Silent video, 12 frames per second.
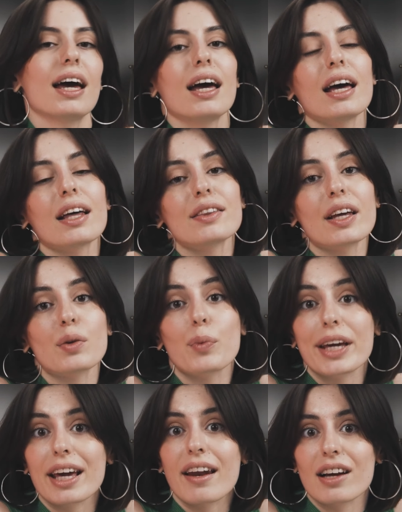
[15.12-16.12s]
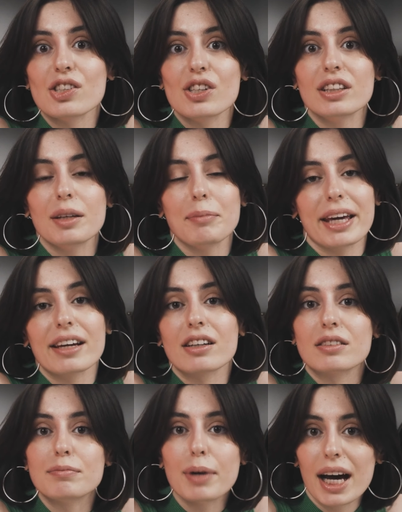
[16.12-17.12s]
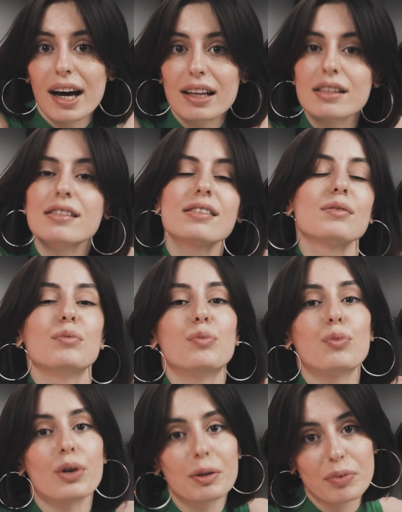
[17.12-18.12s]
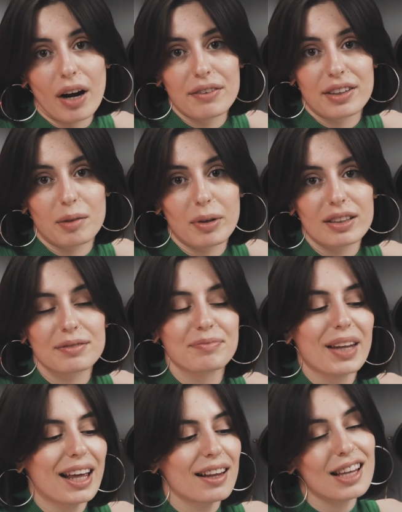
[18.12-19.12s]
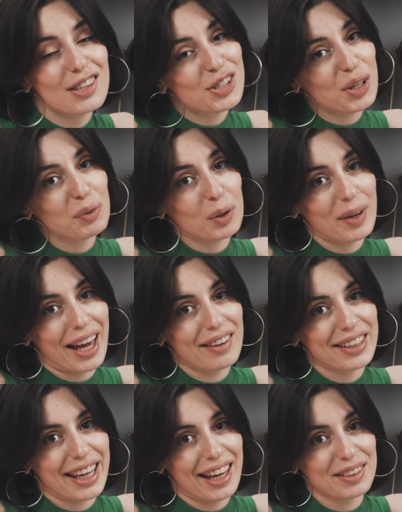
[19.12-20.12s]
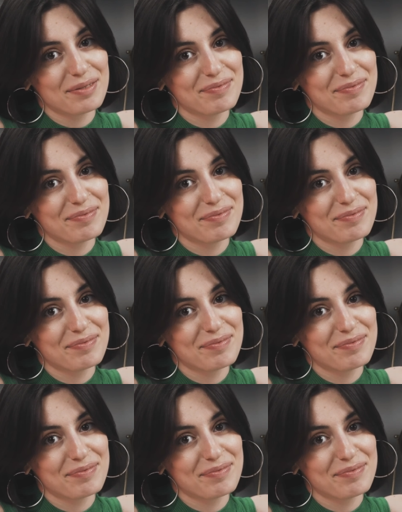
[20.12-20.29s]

and that we can actually make our bets more profitable. Let's see what we have again.